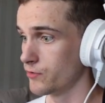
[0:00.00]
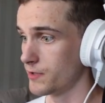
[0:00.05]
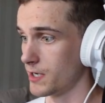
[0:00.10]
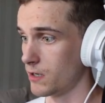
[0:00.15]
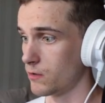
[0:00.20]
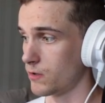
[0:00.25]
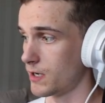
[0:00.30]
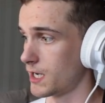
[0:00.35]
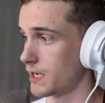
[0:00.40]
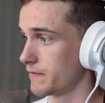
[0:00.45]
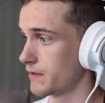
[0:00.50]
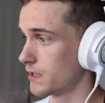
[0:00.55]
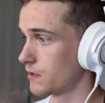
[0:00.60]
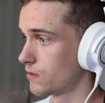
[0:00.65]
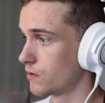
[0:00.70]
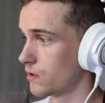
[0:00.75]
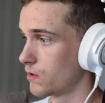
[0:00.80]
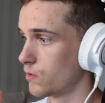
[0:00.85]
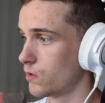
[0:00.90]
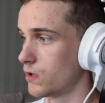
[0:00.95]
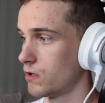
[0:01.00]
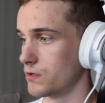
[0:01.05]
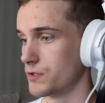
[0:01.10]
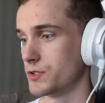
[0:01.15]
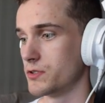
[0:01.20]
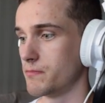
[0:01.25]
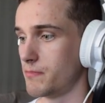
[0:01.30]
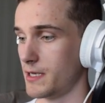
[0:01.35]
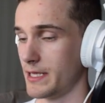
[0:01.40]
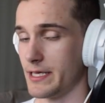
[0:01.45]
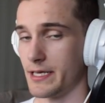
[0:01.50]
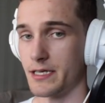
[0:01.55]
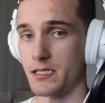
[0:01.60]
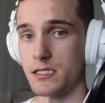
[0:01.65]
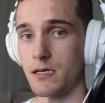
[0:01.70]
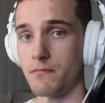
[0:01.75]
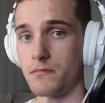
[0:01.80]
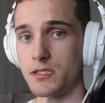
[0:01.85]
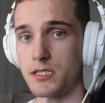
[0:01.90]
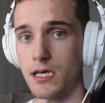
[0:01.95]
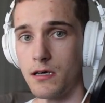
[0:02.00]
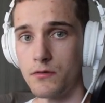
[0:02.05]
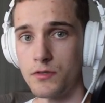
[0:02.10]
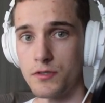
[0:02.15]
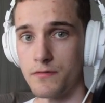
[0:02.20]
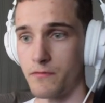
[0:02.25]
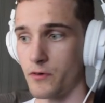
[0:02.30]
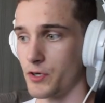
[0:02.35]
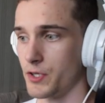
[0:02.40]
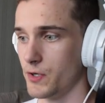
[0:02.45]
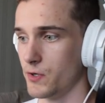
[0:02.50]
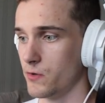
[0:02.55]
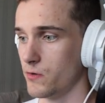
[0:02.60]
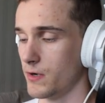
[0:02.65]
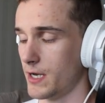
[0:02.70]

Now I will go on to playing some sounds for you,